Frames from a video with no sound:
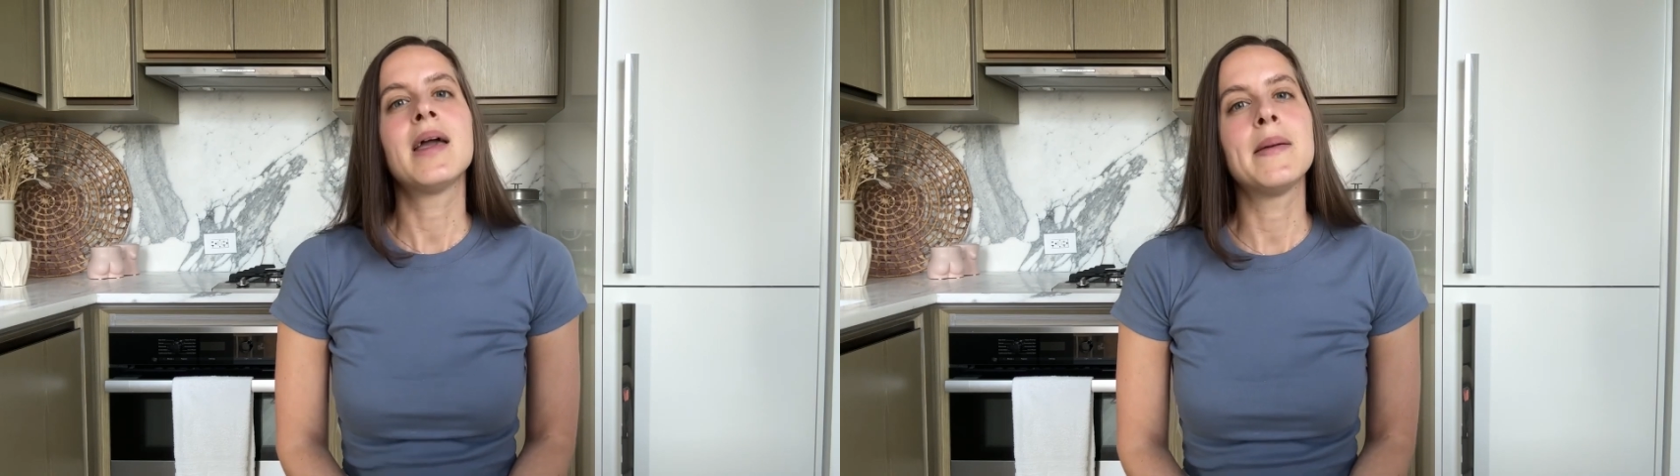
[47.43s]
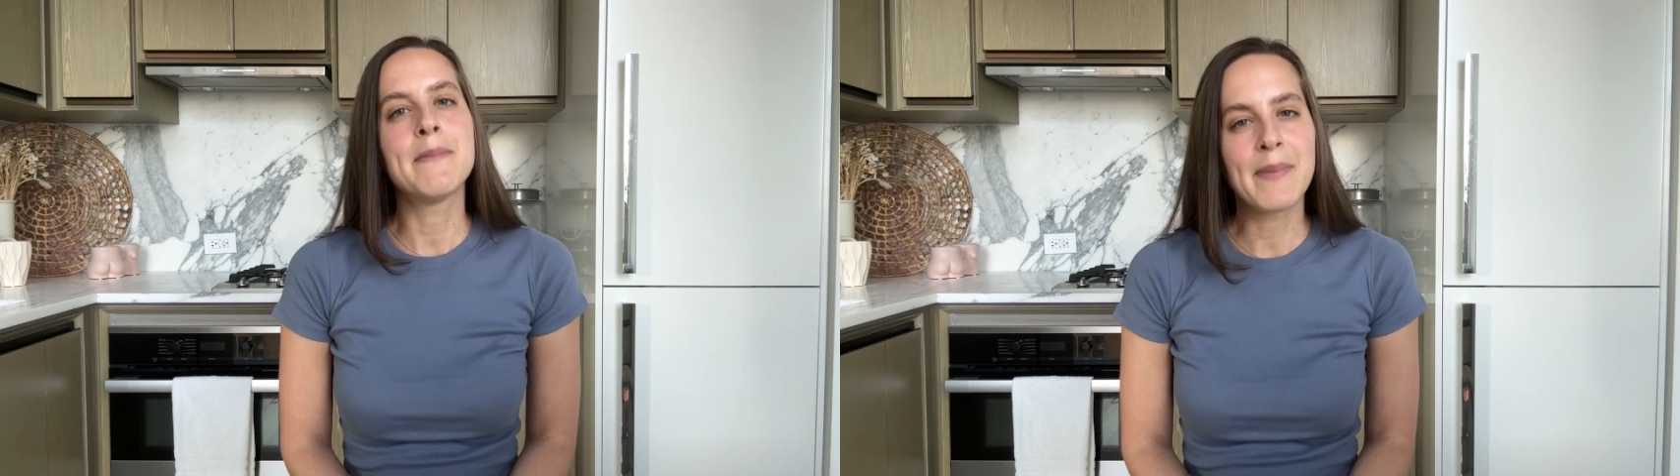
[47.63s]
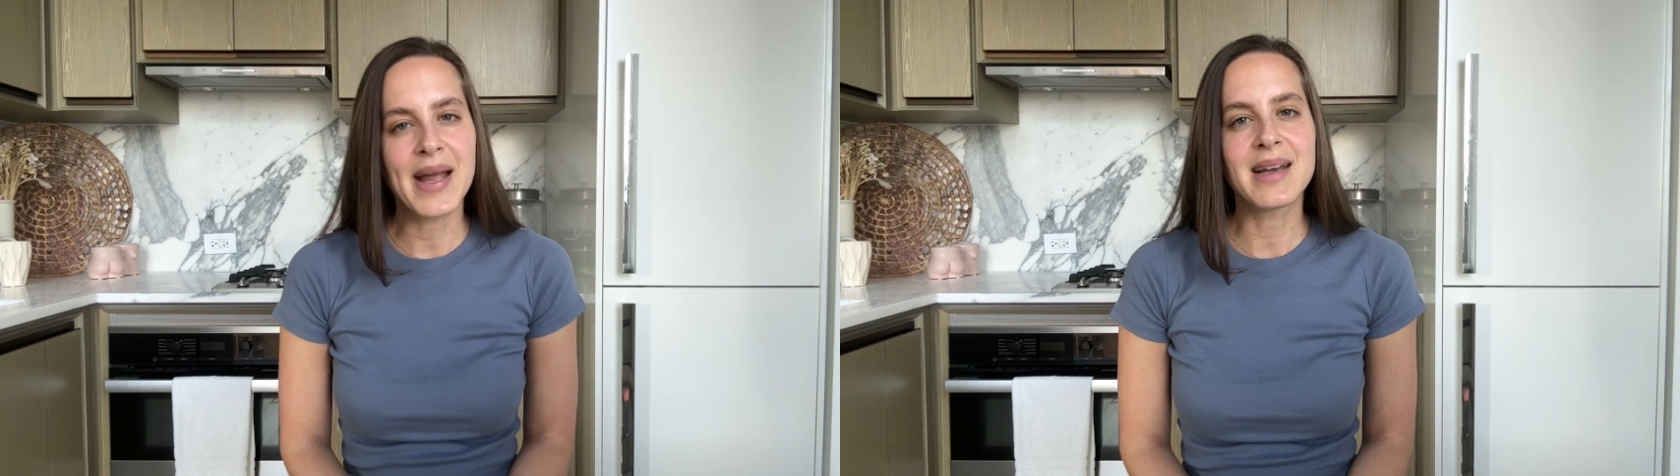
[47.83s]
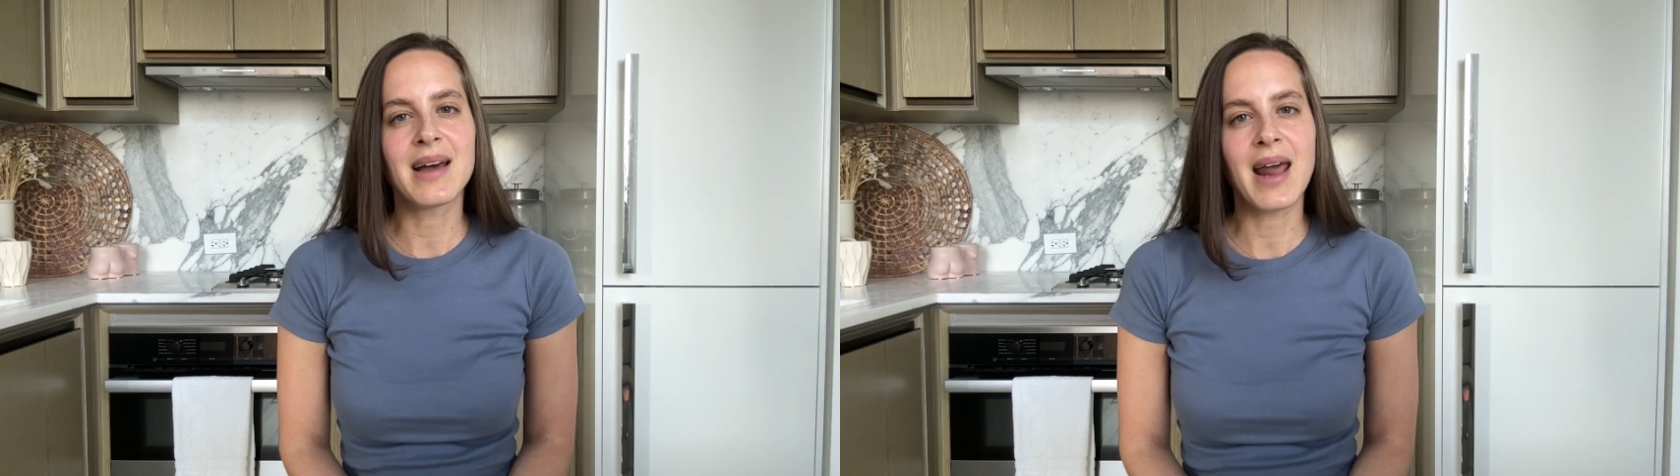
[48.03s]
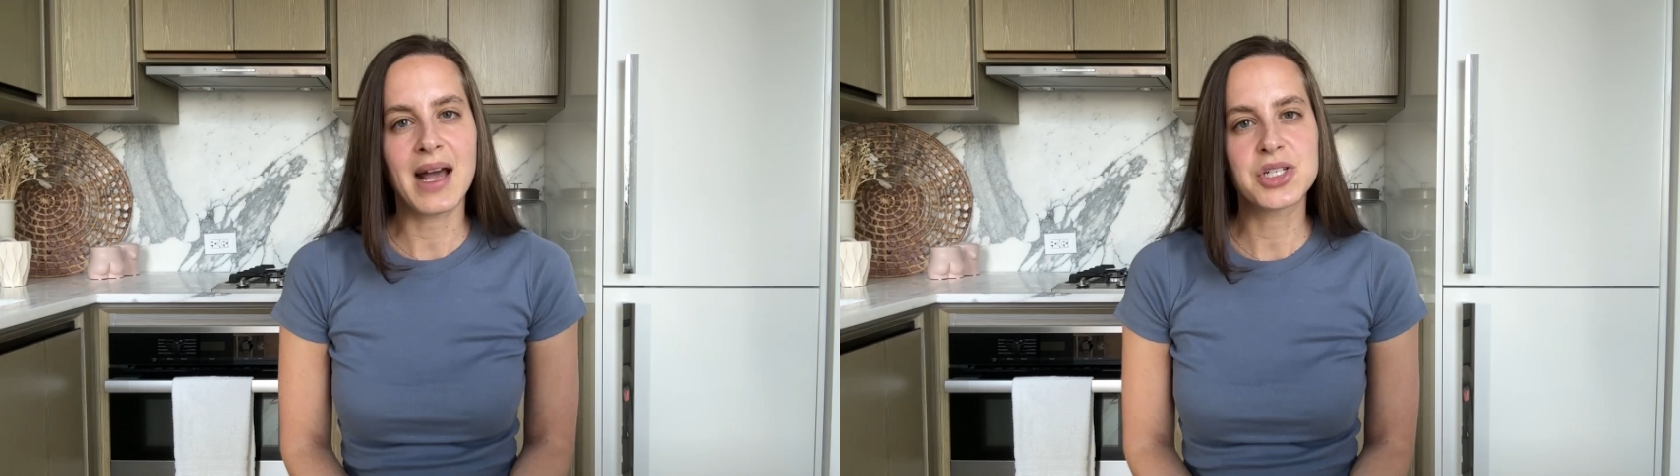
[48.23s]
it might
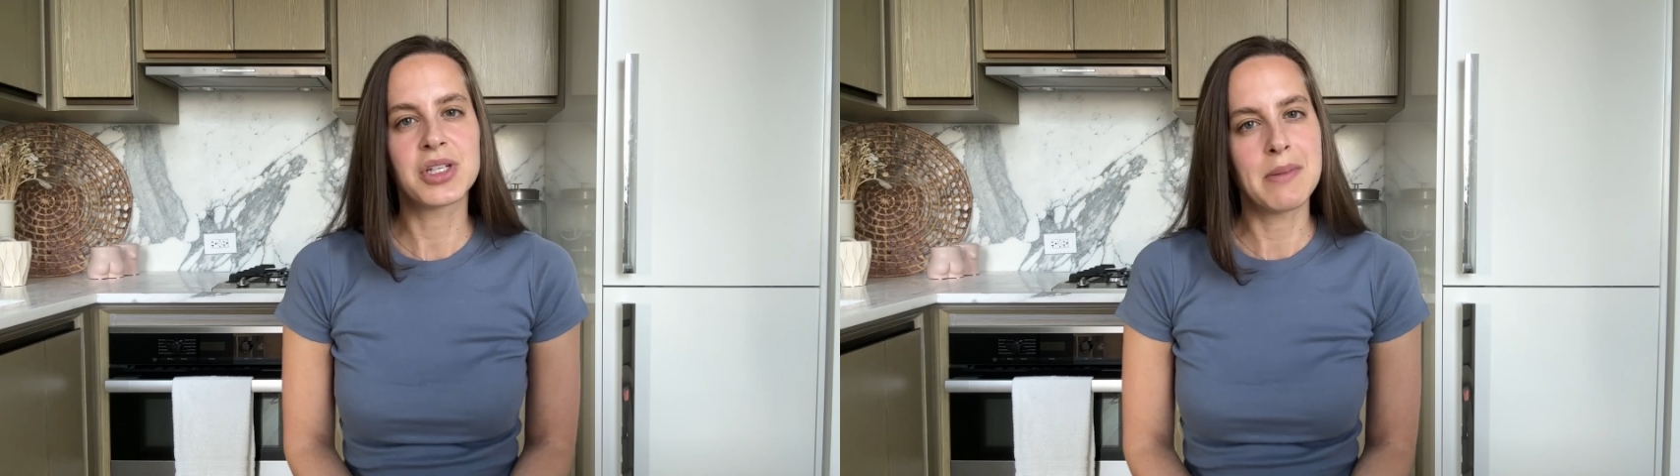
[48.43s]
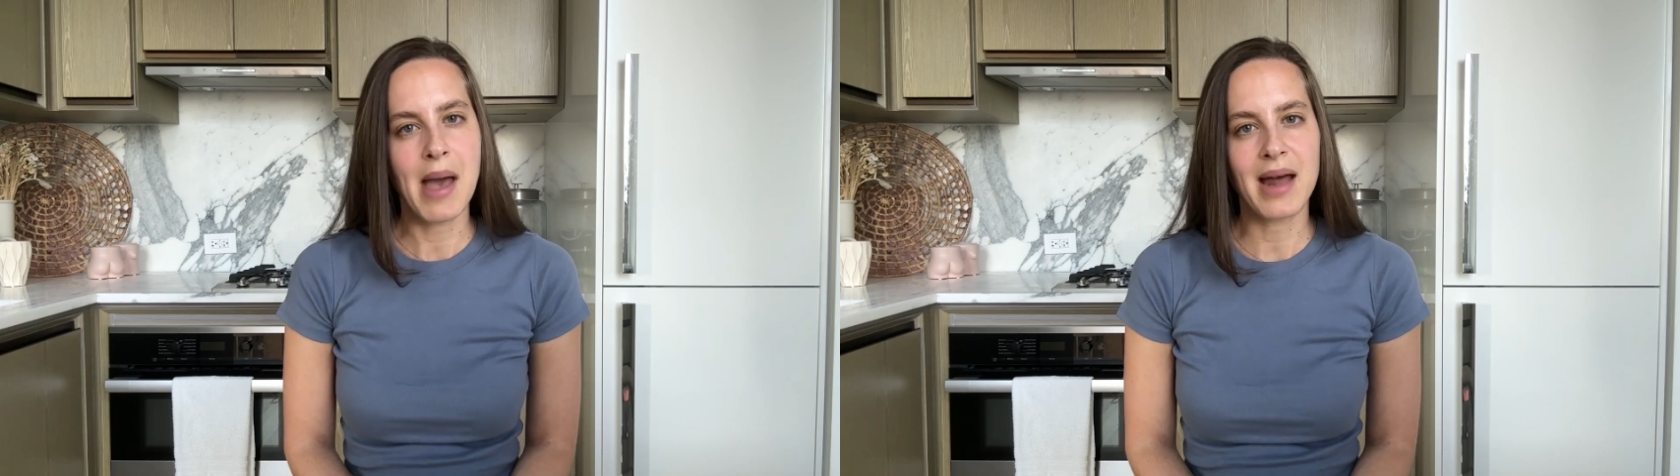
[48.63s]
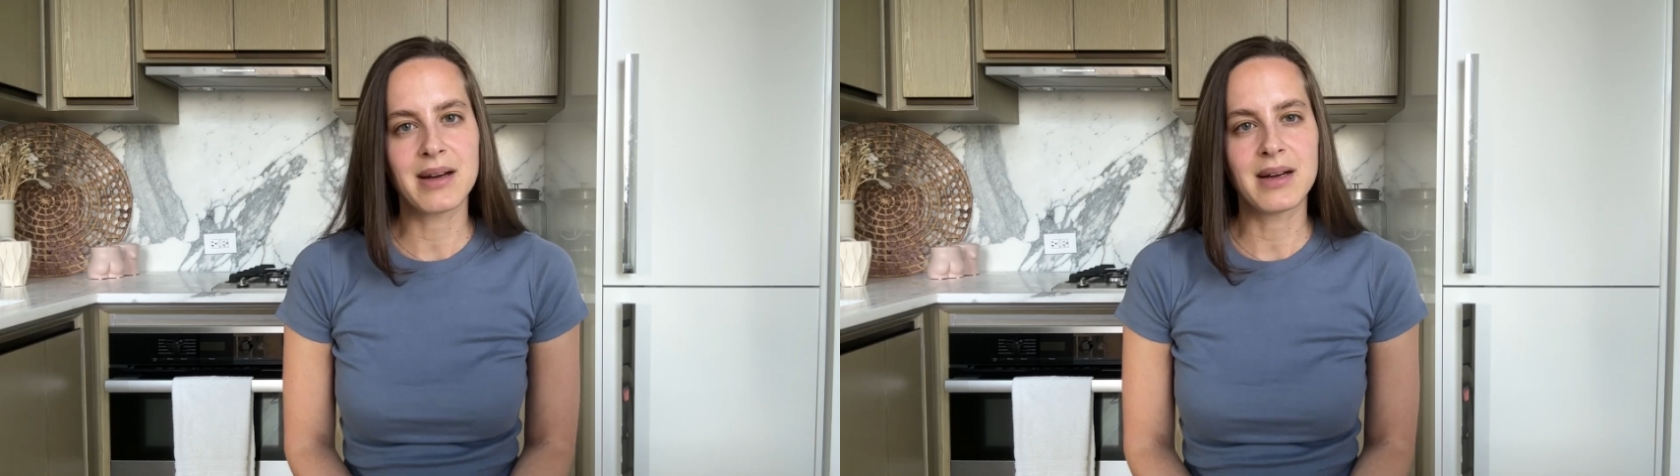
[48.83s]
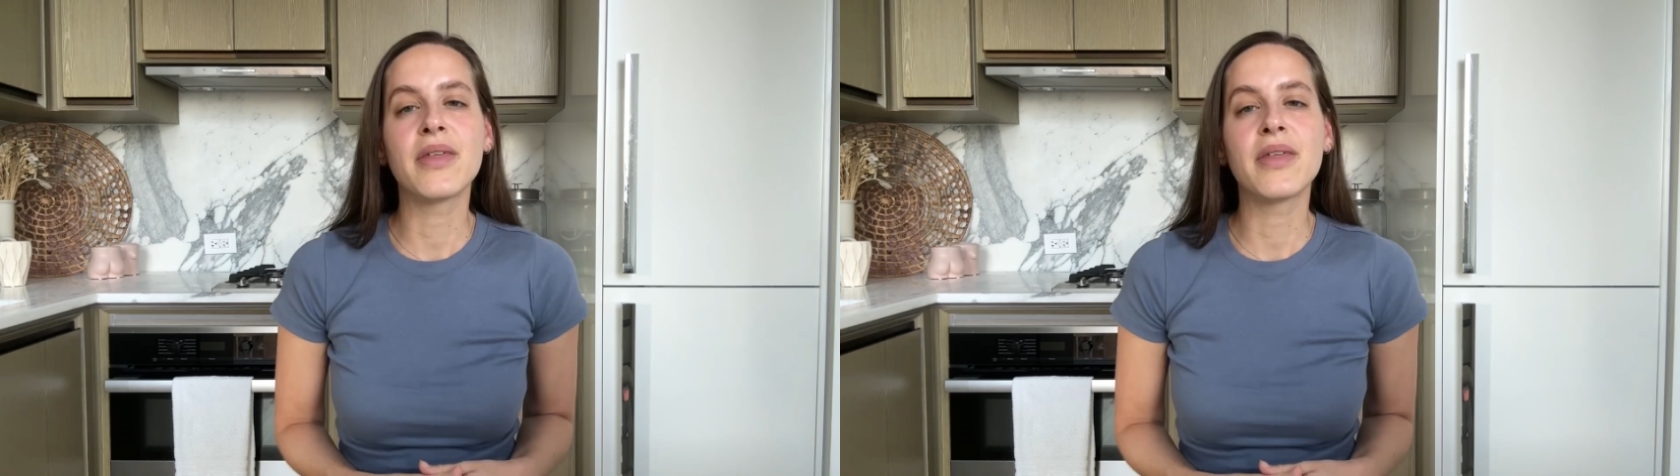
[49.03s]
not actually matter.